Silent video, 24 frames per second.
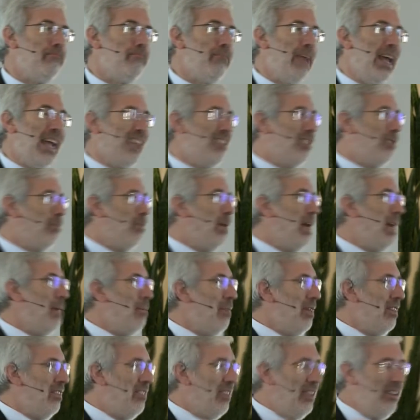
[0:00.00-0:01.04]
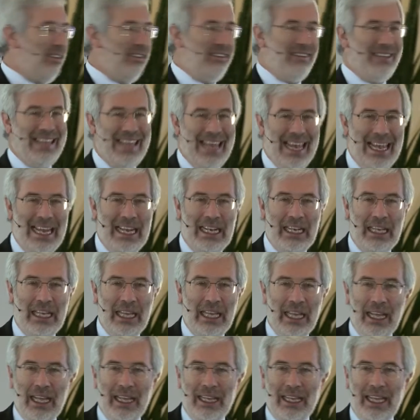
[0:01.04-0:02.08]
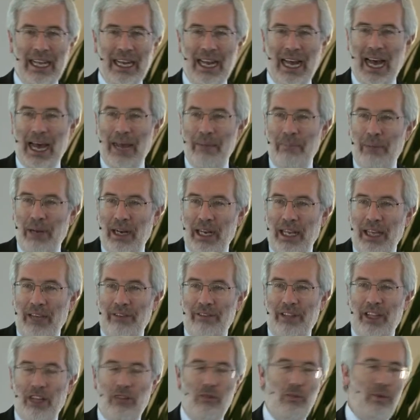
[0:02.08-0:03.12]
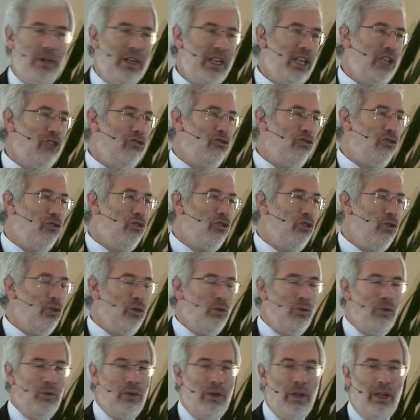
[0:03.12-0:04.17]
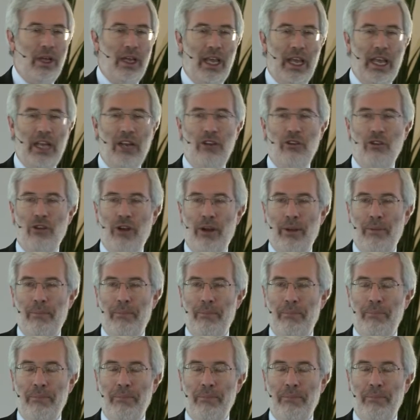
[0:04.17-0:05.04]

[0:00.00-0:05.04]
experiments at scale that I believe that we need to do in Europe.